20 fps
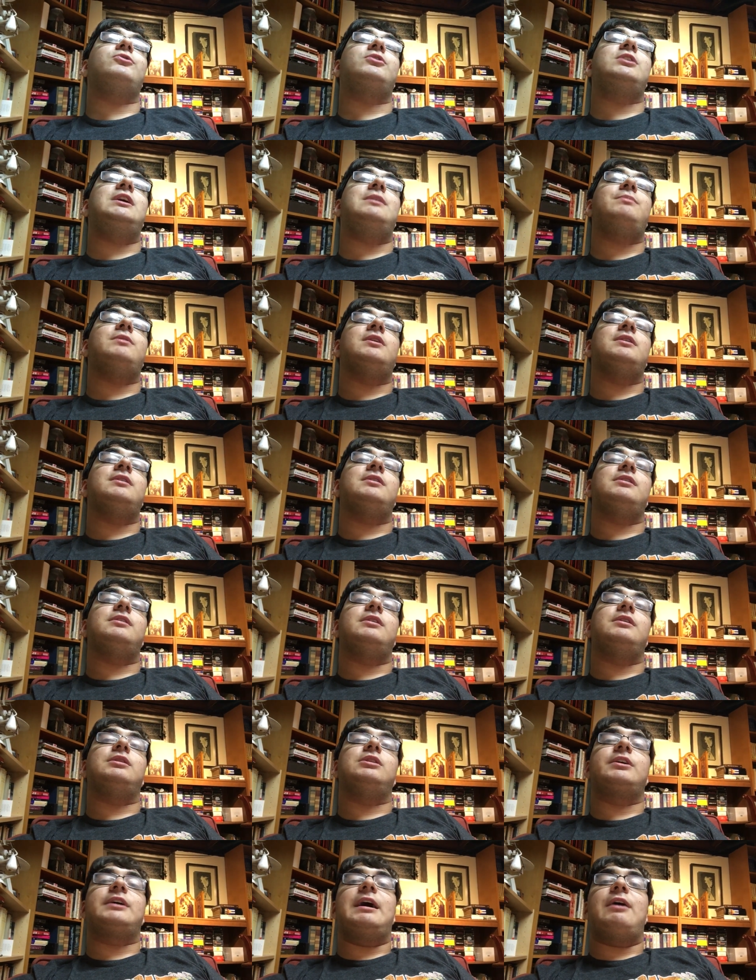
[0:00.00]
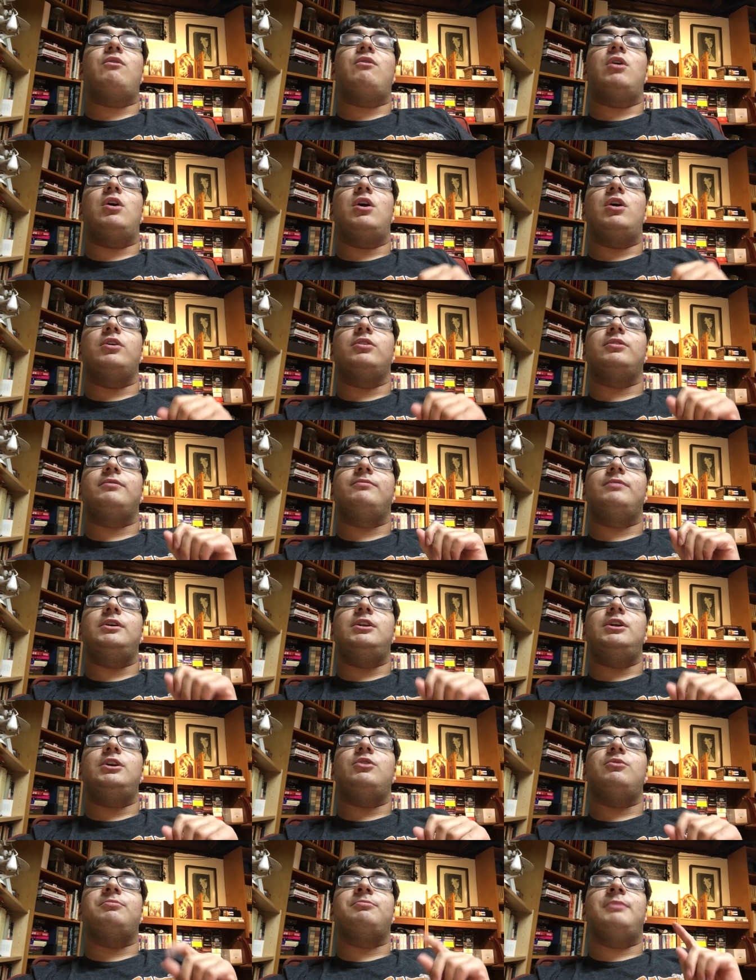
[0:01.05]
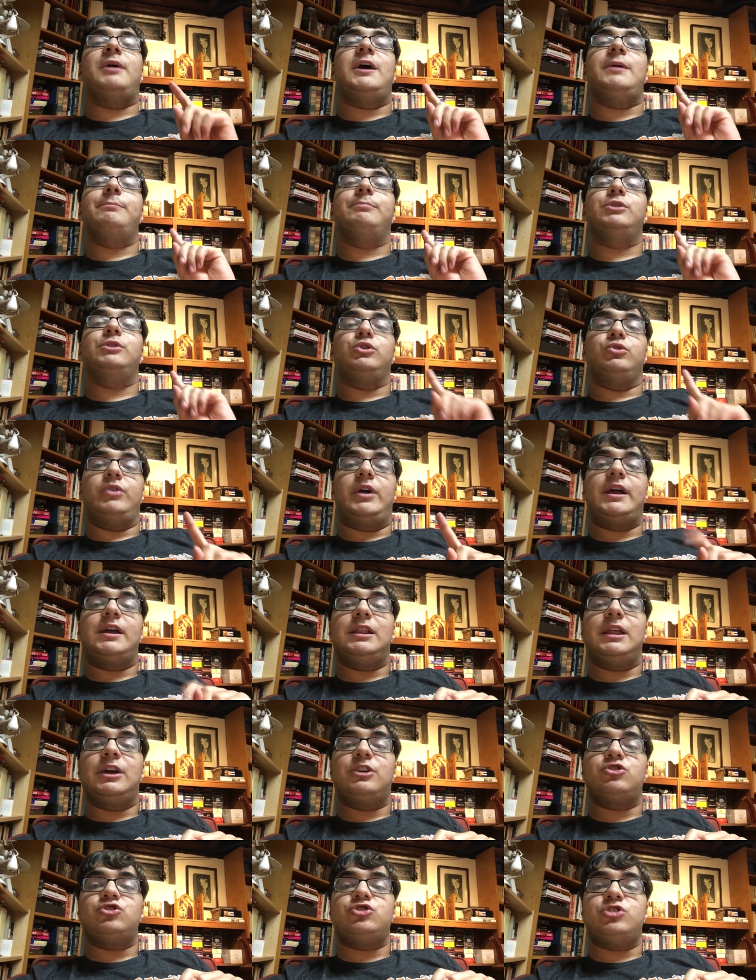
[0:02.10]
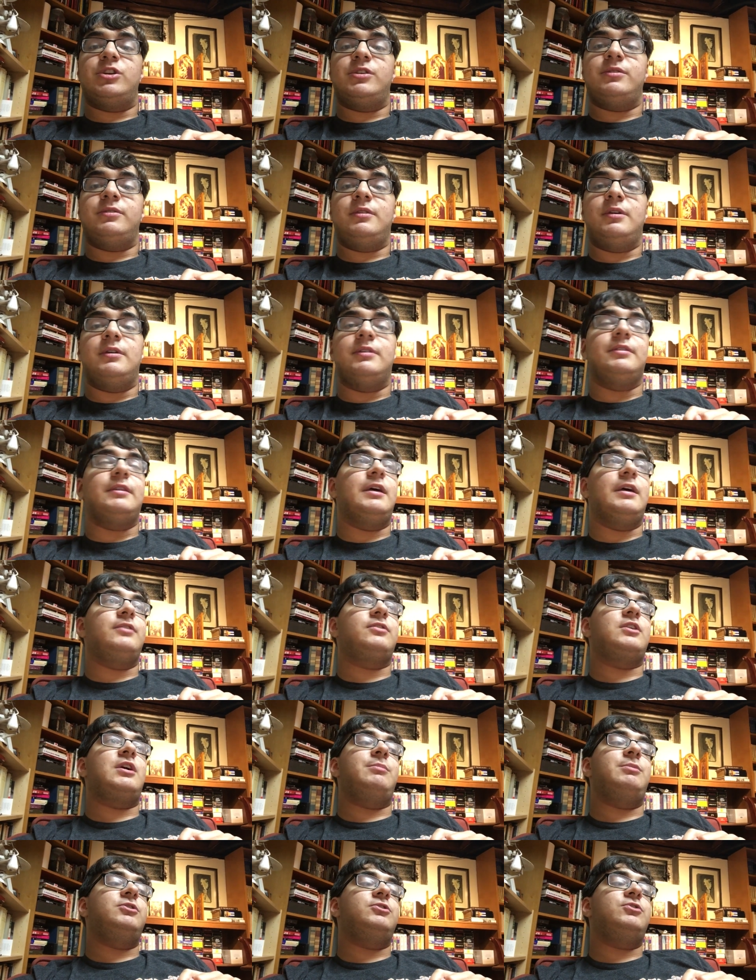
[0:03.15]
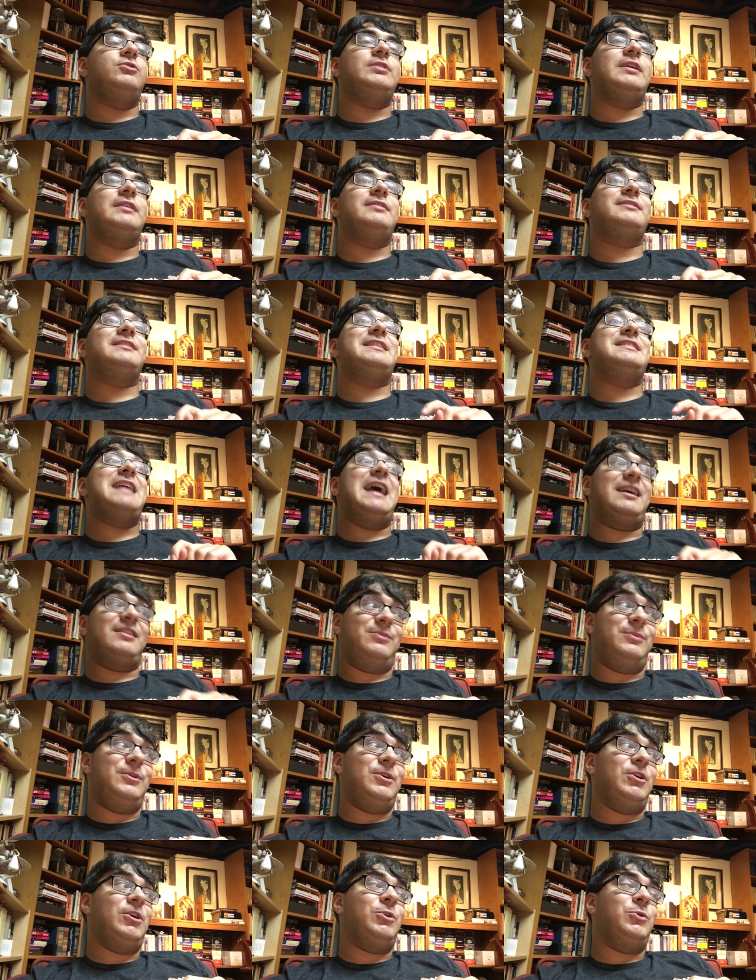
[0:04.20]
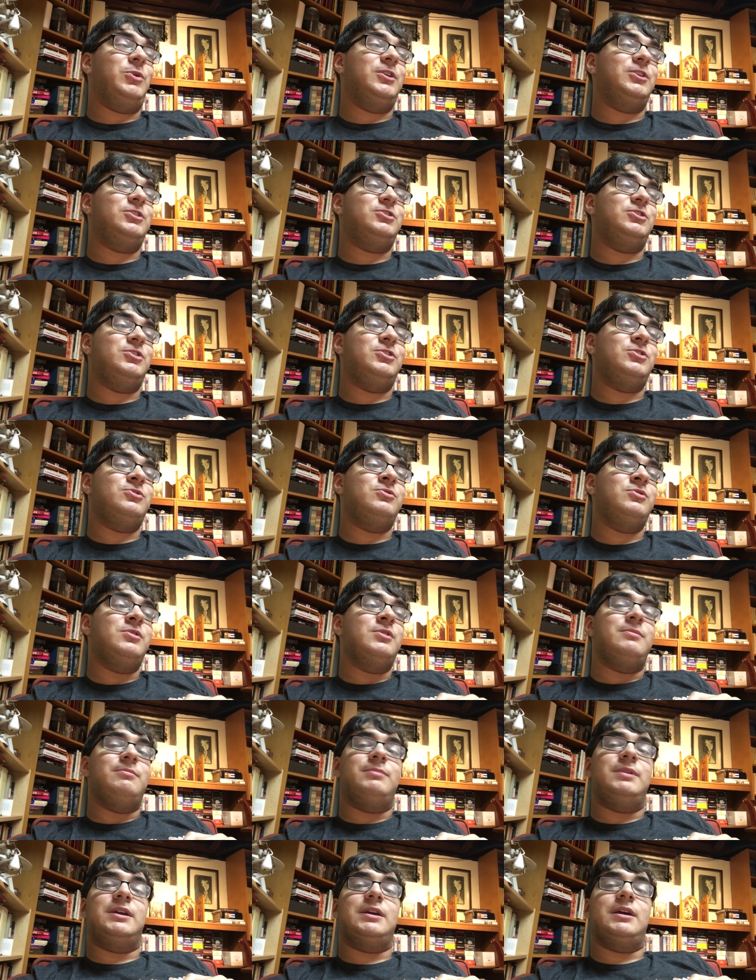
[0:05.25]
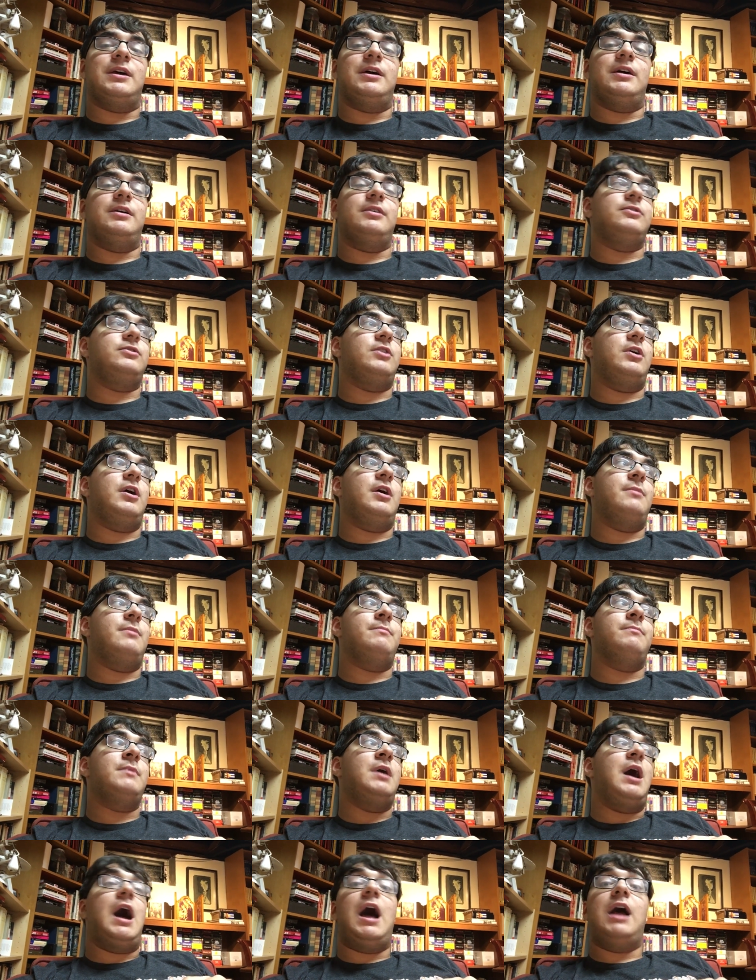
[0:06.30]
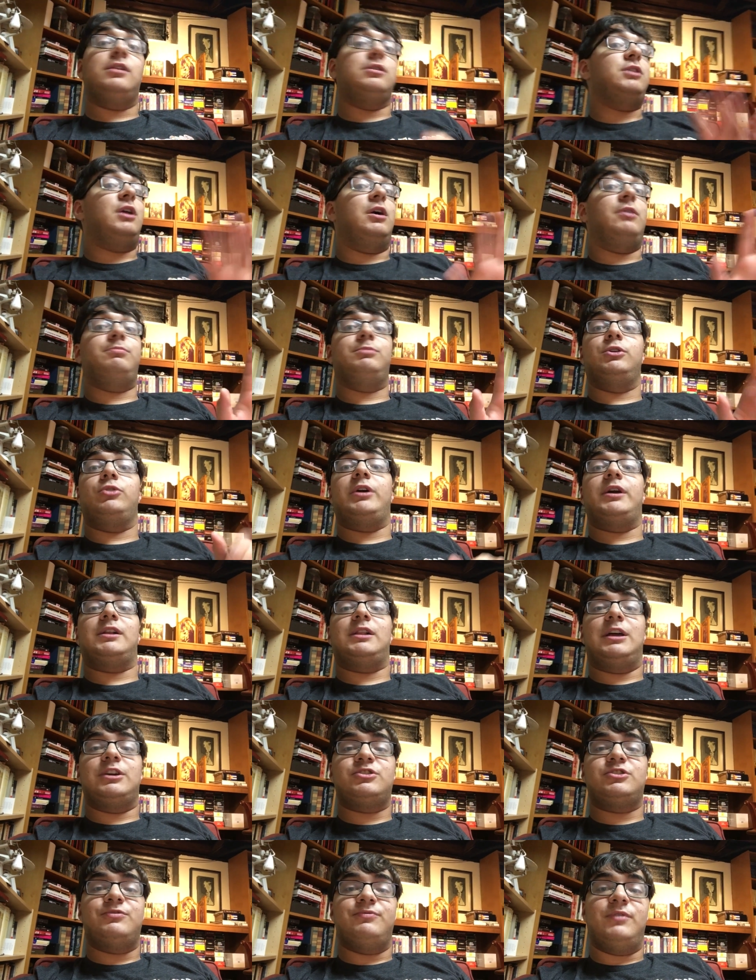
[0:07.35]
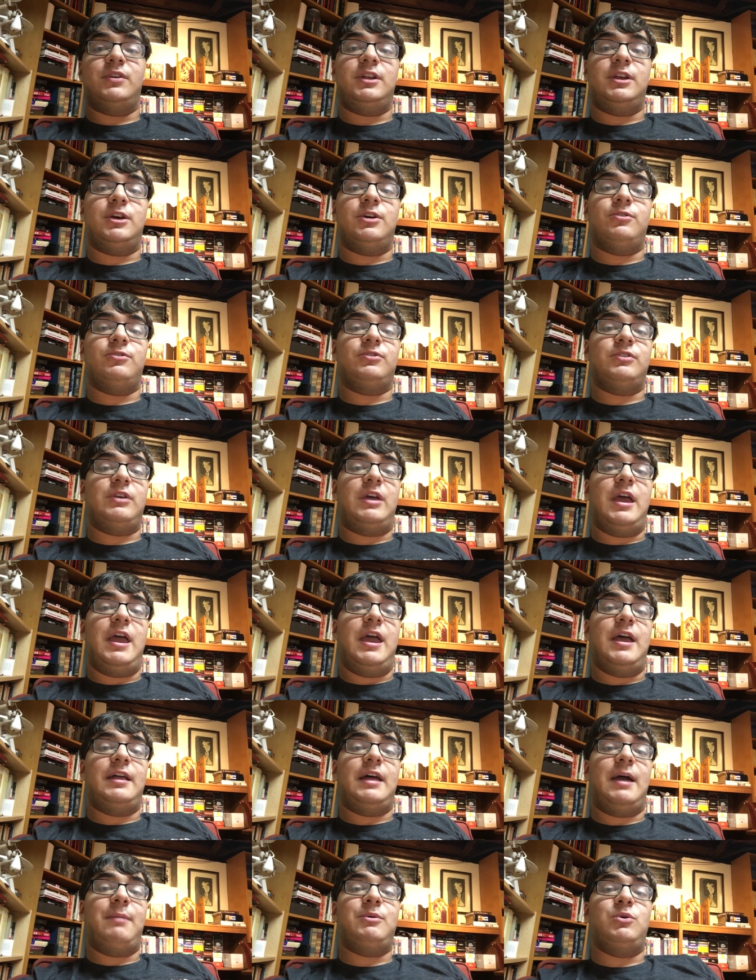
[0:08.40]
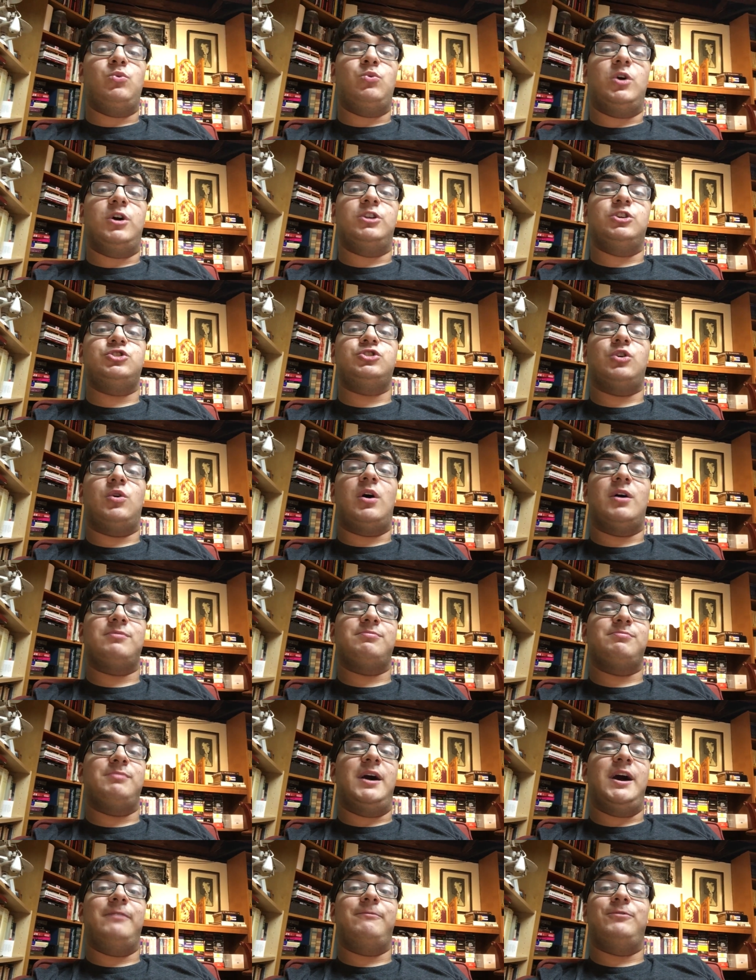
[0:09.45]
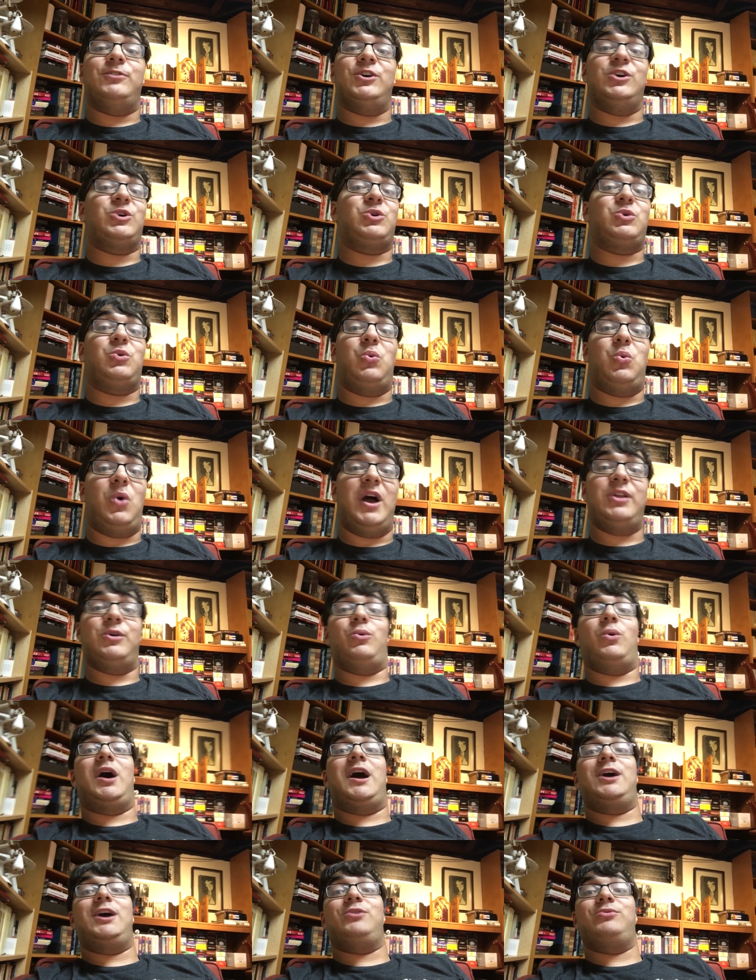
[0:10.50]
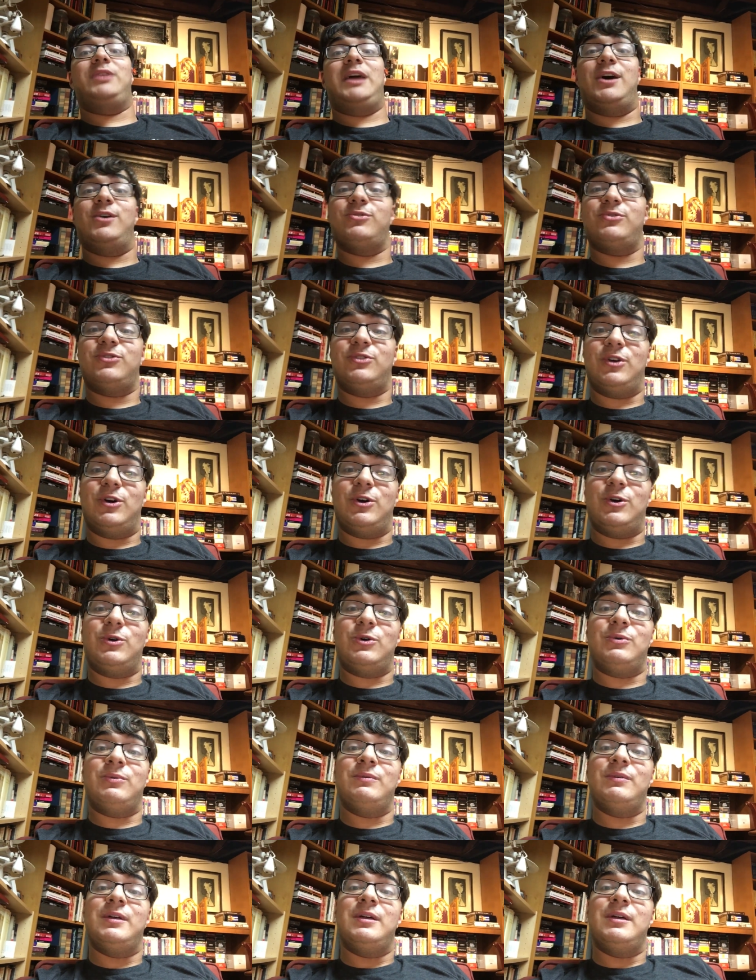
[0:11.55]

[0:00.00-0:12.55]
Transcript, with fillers: keep a lookout on the video of my blu-ray collection that's coming soon that's the next video i want to do because um, i love blu-ray collection videos and i've been wanting to show off mine for quite a while now so